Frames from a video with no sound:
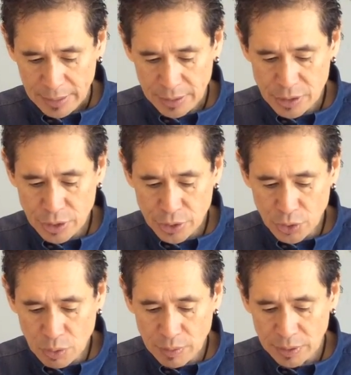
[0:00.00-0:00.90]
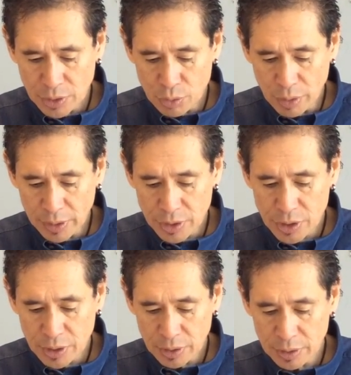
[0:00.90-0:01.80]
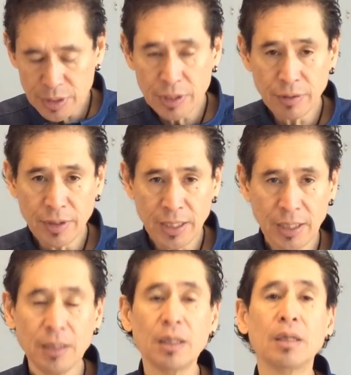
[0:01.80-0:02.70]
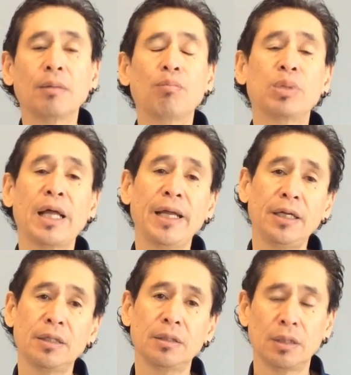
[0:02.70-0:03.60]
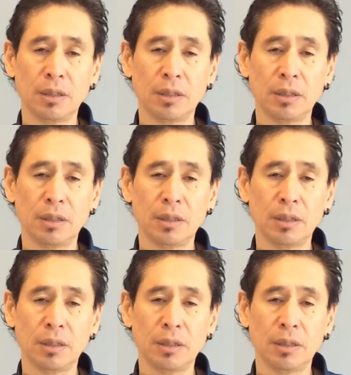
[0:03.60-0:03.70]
it is assumed that the drug is good till the blank,